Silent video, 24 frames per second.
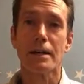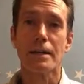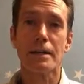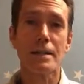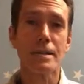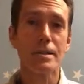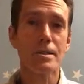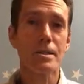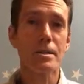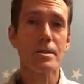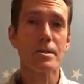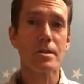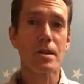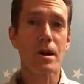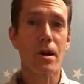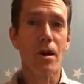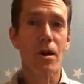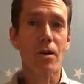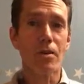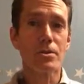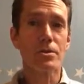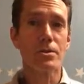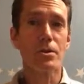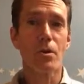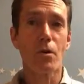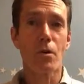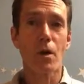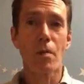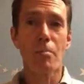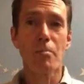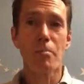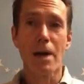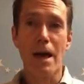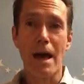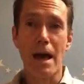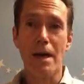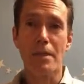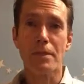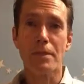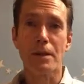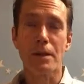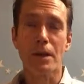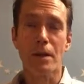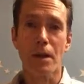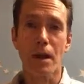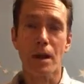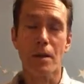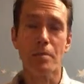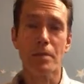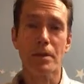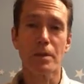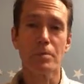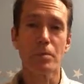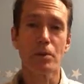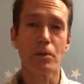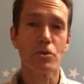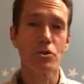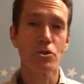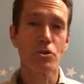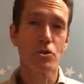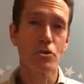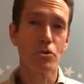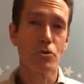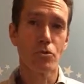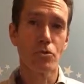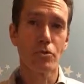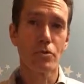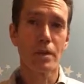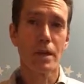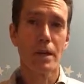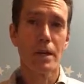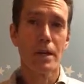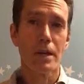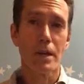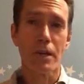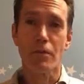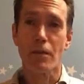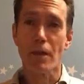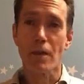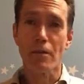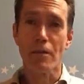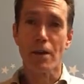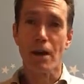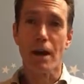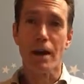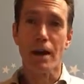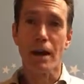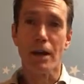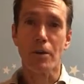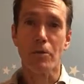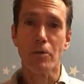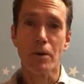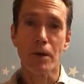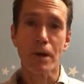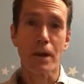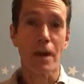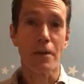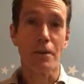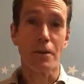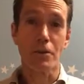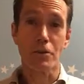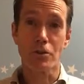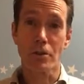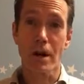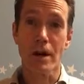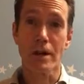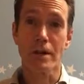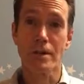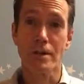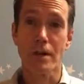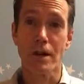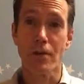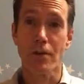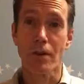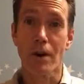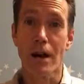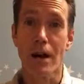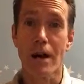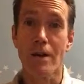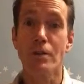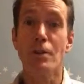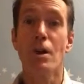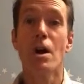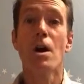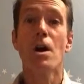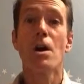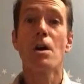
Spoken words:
This is also a path that a lot of people choose if they've got equity and they're trying to sell their house,